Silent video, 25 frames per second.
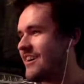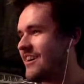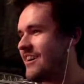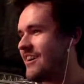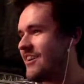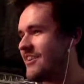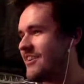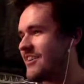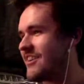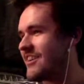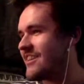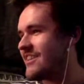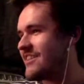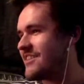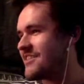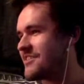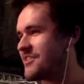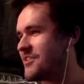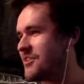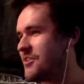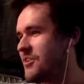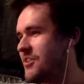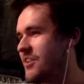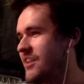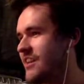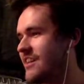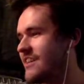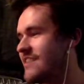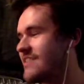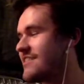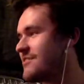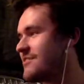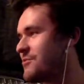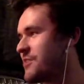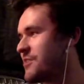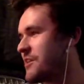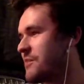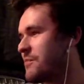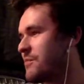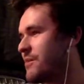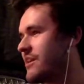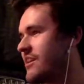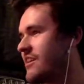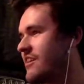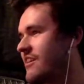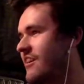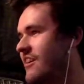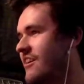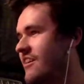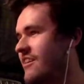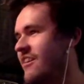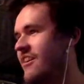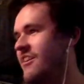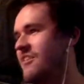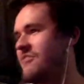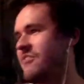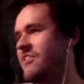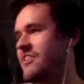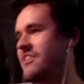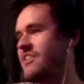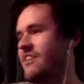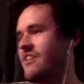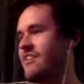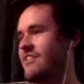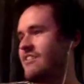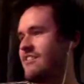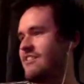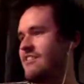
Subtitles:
Okay, there's a whole ass Wikipedia on it. I'll read that.